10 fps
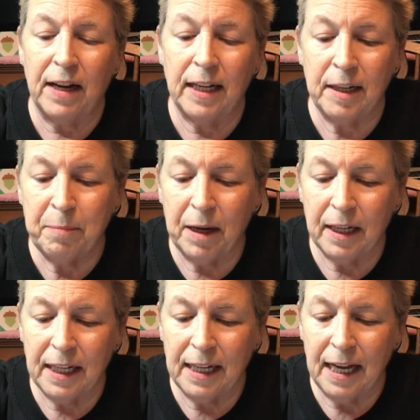
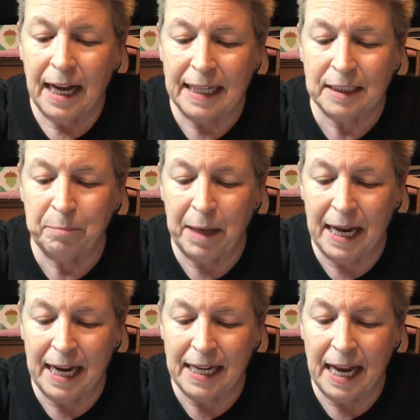anybody has
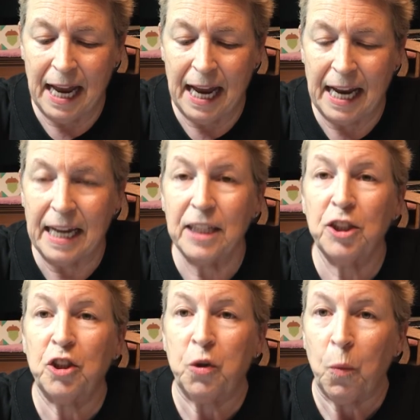made a
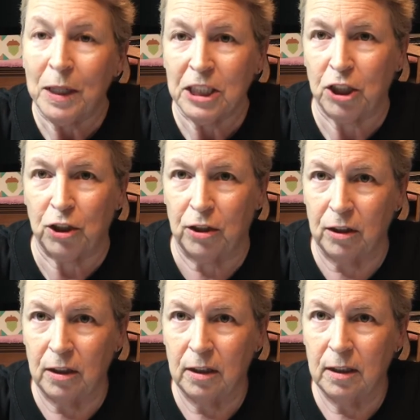twister,
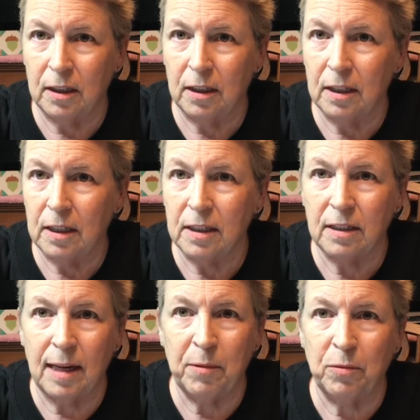
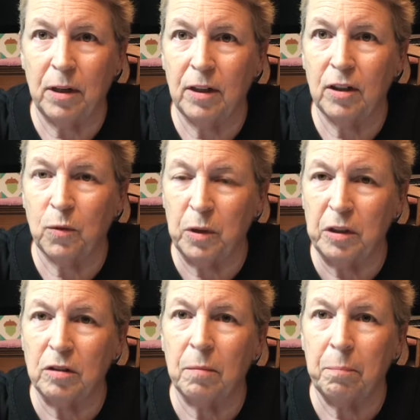table runner,
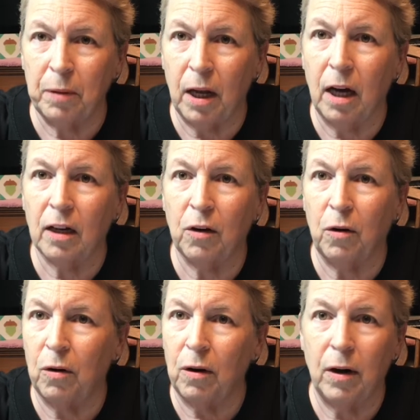quilt, block,
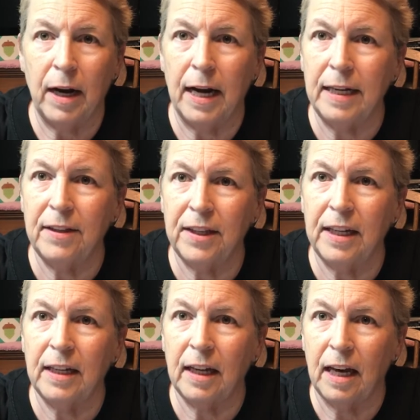
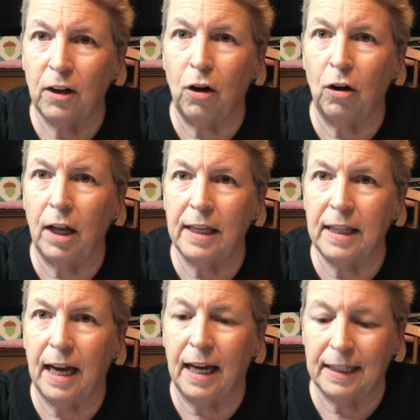anything at all like
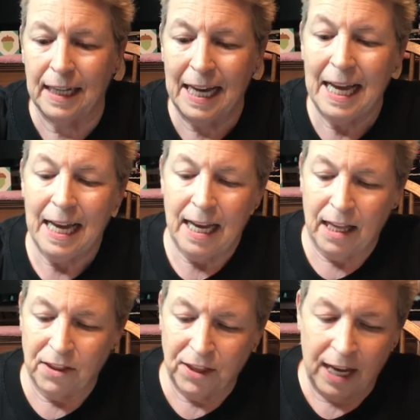that,
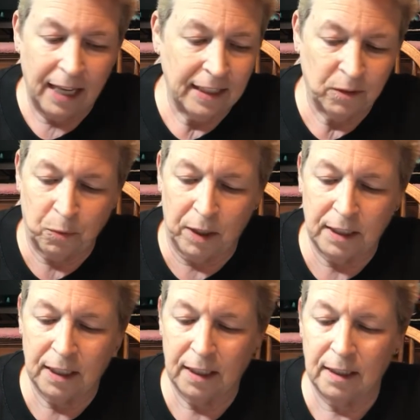that is
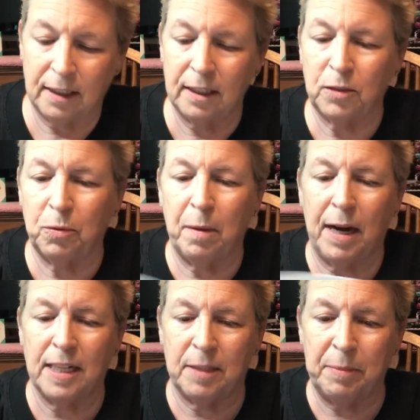what this
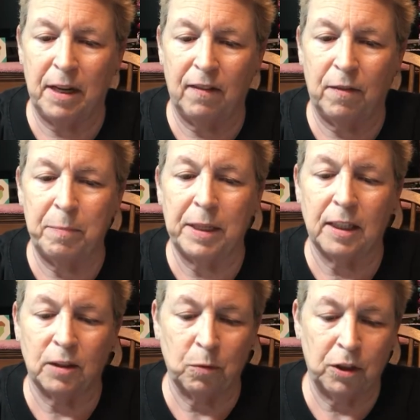reminds me of.
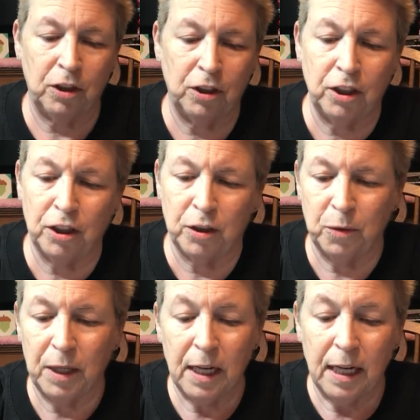Because what you do
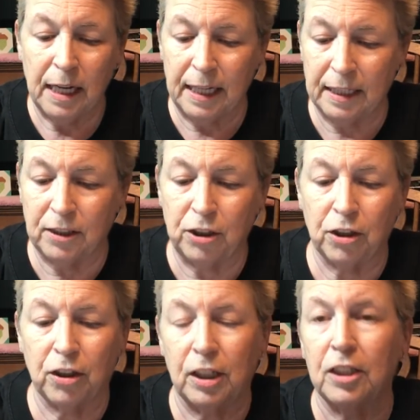is you're going to